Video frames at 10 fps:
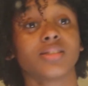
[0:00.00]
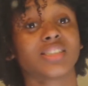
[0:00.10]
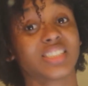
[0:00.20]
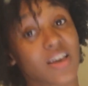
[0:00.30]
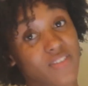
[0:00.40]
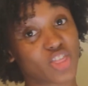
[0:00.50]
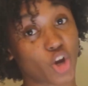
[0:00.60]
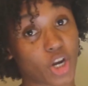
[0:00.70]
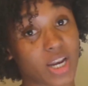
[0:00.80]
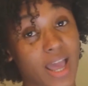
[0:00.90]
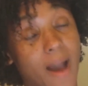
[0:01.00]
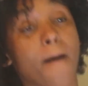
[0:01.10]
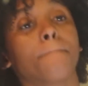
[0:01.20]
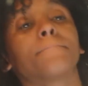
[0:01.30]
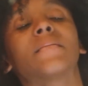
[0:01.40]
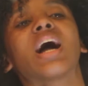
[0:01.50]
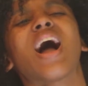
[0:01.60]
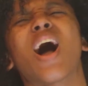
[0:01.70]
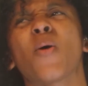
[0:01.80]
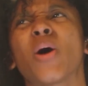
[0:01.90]
7.30 now.
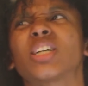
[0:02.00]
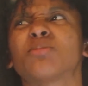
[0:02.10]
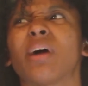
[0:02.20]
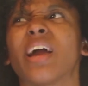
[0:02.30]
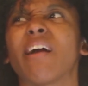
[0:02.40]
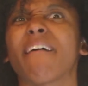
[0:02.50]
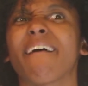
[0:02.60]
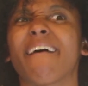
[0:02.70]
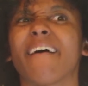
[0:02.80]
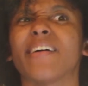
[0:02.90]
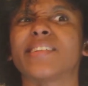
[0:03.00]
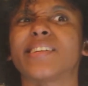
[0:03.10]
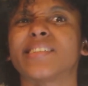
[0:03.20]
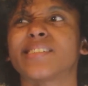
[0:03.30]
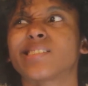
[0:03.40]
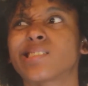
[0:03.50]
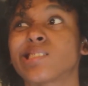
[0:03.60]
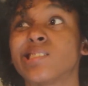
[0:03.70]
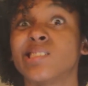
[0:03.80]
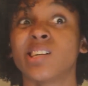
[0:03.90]
I washed my hair at
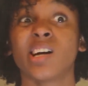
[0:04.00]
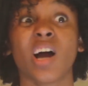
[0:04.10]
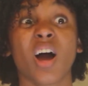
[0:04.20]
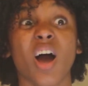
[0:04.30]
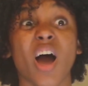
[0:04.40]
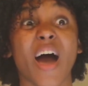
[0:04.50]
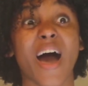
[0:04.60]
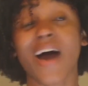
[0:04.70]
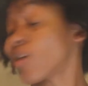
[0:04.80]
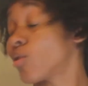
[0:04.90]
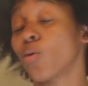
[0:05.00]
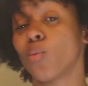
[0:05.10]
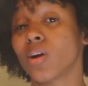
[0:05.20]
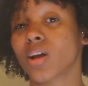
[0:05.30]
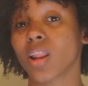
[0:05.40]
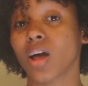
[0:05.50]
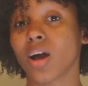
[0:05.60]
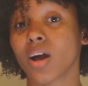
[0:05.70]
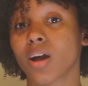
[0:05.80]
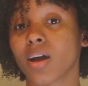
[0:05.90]
I don't know what
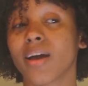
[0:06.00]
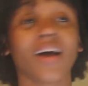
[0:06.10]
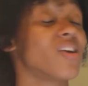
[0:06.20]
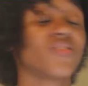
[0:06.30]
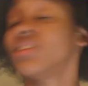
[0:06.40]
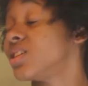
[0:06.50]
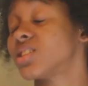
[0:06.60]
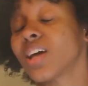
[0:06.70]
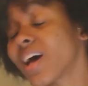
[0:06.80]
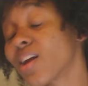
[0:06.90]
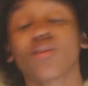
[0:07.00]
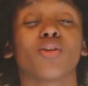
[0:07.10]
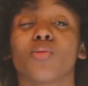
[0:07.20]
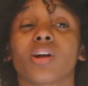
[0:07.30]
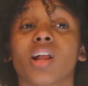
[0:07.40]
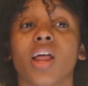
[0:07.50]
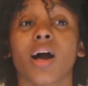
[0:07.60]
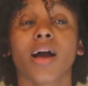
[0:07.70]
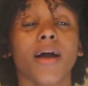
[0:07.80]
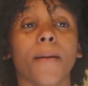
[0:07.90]
o'clock. I finished at I don't know what
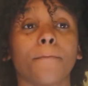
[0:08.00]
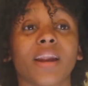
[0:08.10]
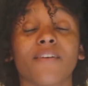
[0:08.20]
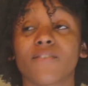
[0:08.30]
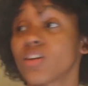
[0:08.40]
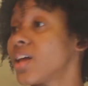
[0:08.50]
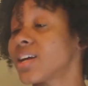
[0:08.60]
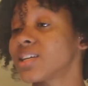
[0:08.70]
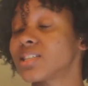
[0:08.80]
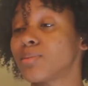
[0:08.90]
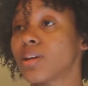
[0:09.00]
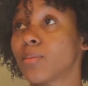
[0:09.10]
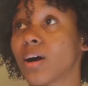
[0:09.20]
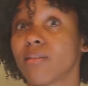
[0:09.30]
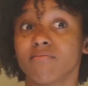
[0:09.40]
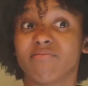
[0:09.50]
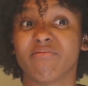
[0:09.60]
o'clock. But I feel like it's been about